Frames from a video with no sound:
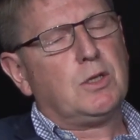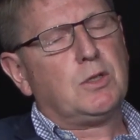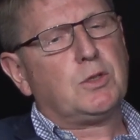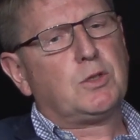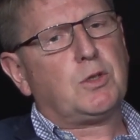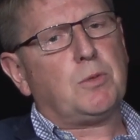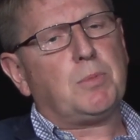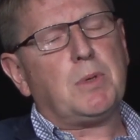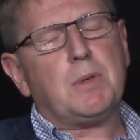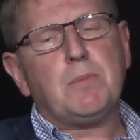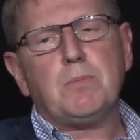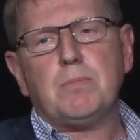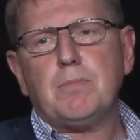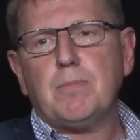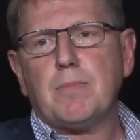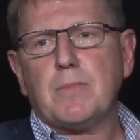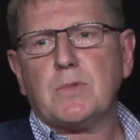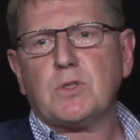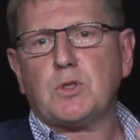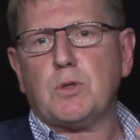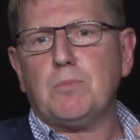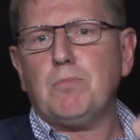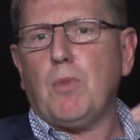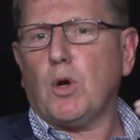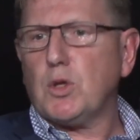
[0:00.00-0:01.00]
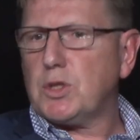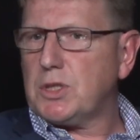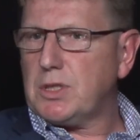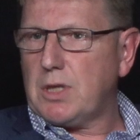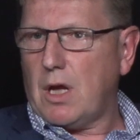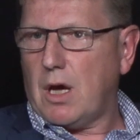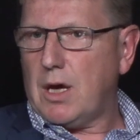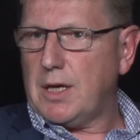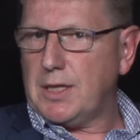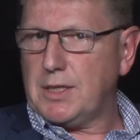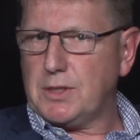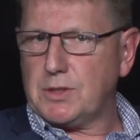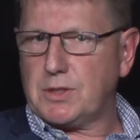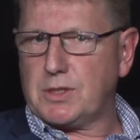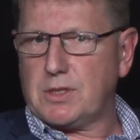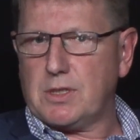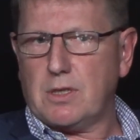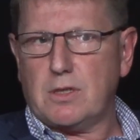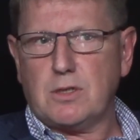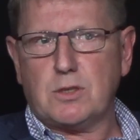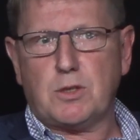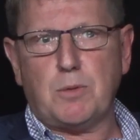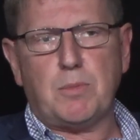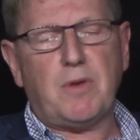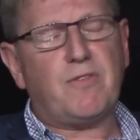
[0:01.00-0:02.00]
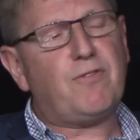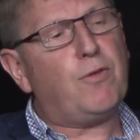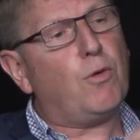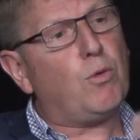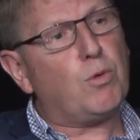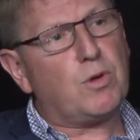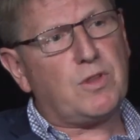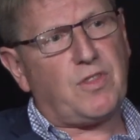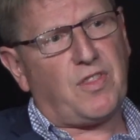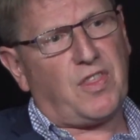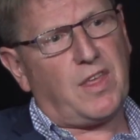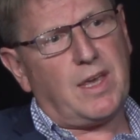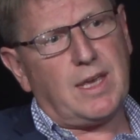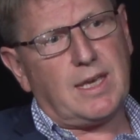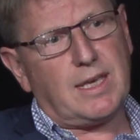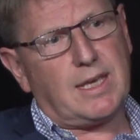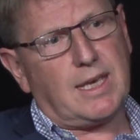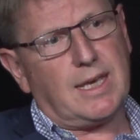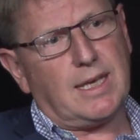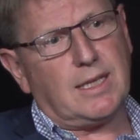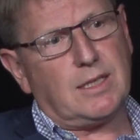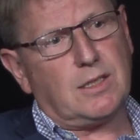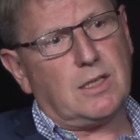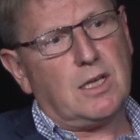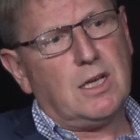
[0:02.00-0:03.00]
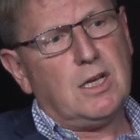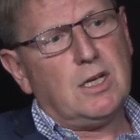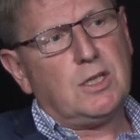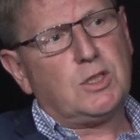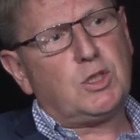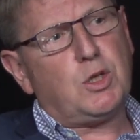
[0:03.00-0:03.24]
to modernise, to be forward thinking,